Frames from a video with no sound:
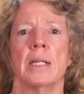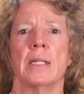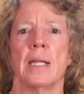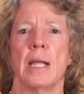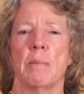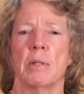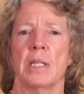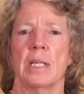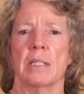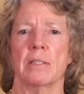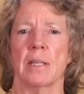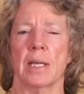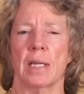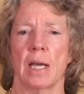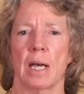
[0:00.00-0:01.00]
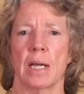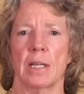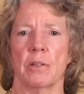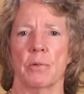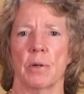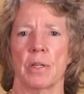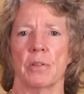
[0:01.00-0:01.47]
namely a
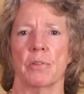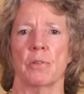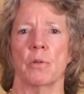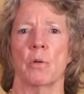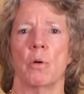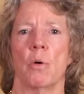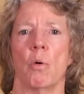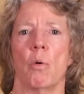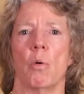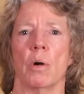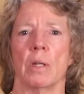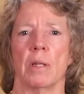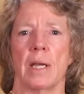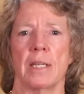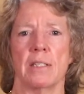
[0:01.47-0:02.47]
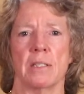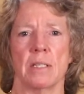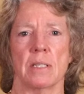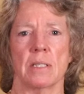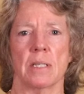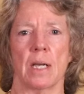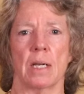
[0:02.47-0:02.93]
psychiatrist or a
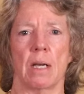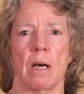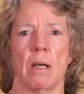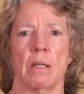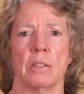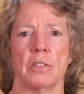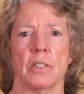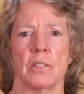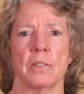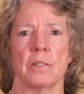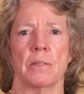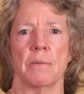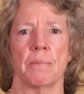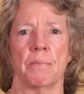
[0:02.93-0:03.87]
licensed psychologist.